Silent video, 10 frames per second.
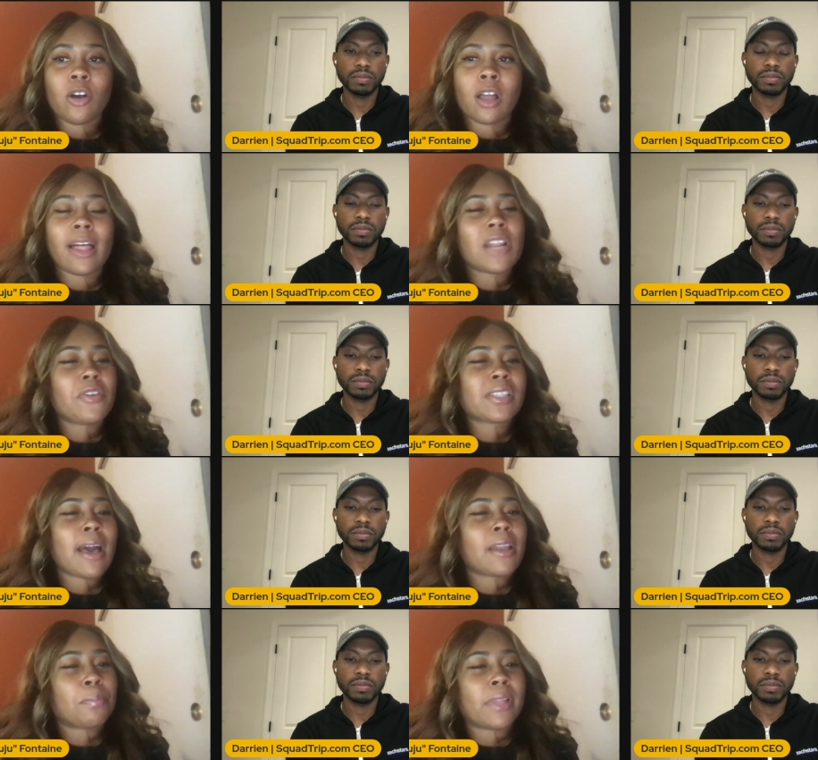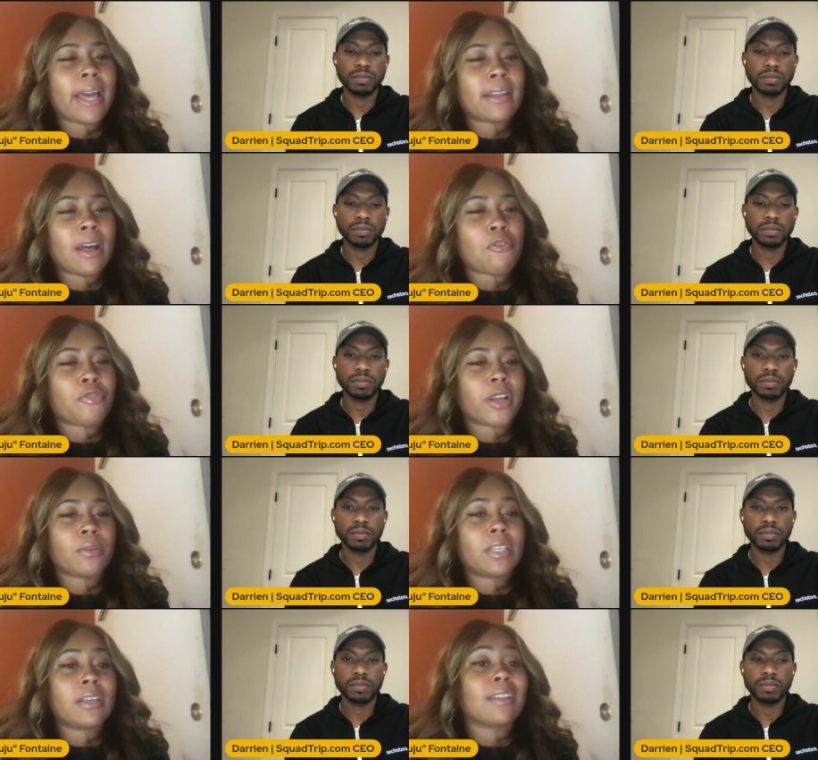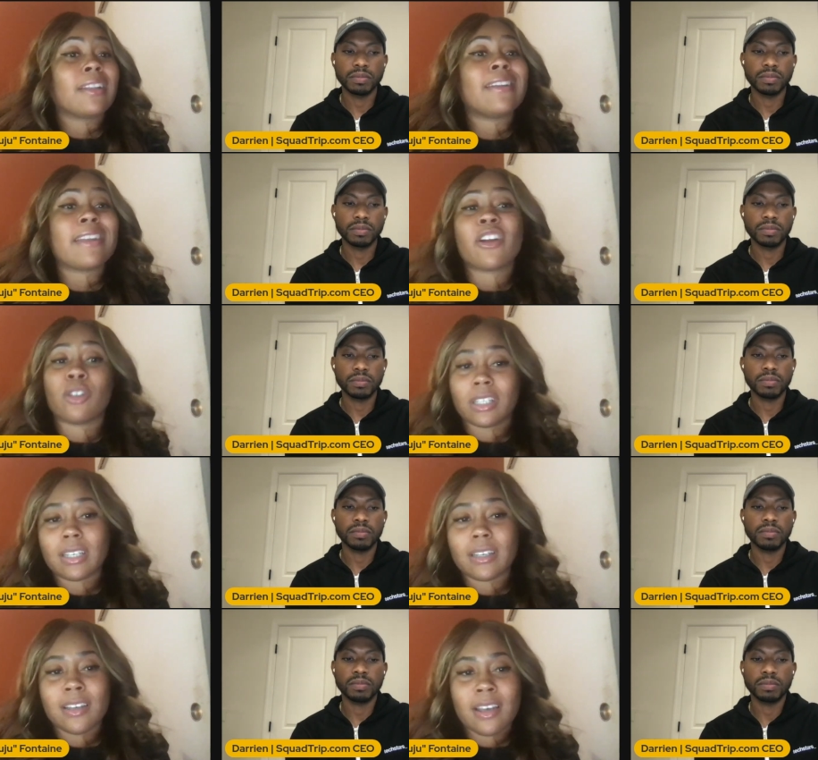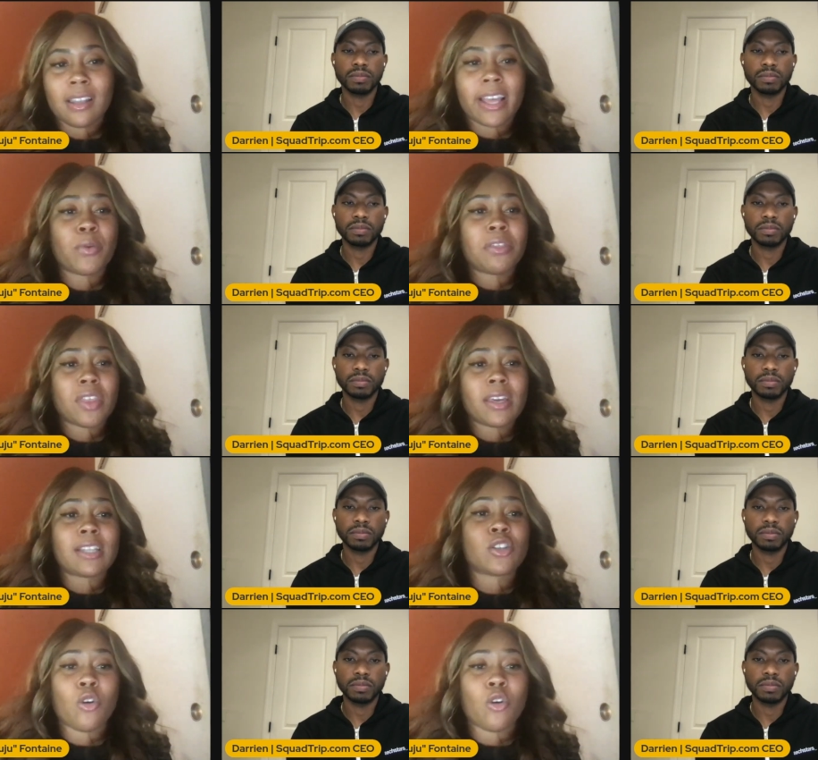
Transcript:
Speaker 1: a lot of us kind of plan it out very linearly. Like we think it's